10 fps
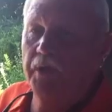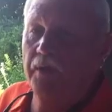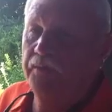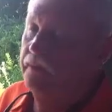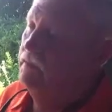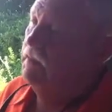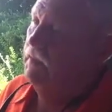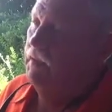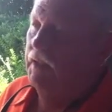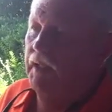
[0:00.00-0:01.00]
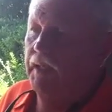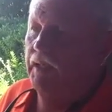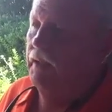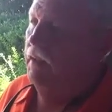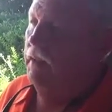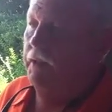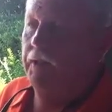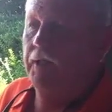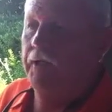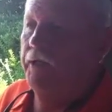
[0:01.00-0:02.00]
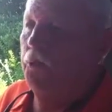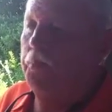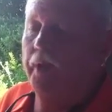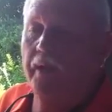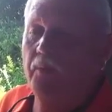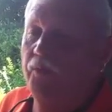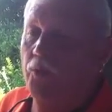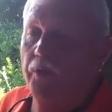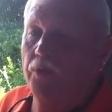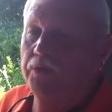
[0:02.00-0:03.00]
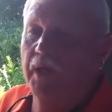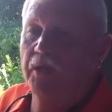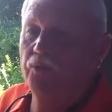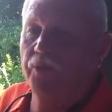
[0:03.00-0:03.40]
enough, hey, he'll play before those guys.